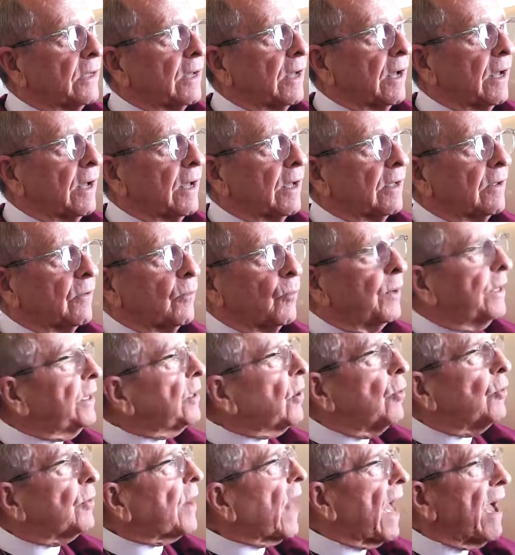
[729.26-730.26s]
uh, we
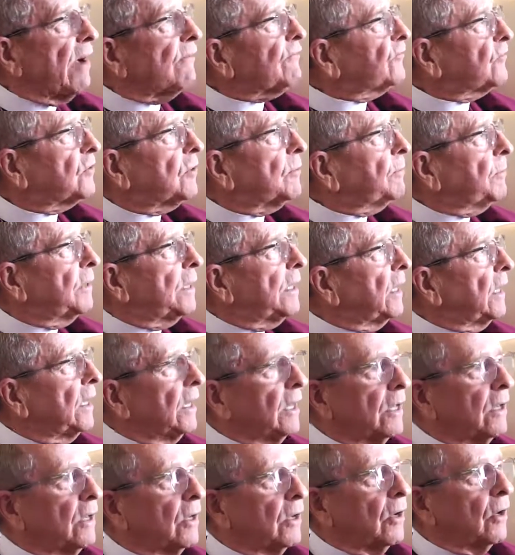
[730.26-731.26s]
don't have to
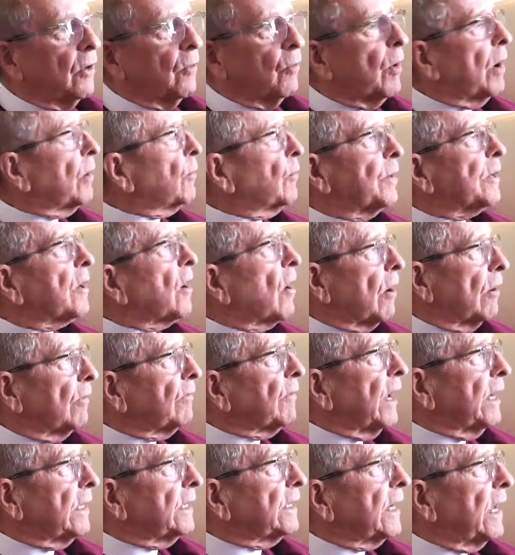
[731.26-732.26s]
be what we are
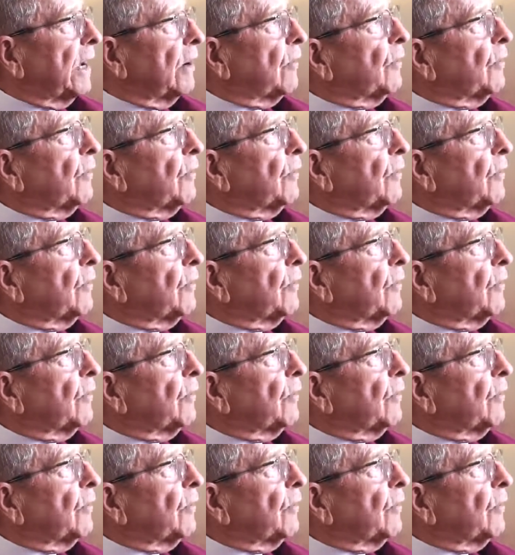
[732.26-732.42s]
right now.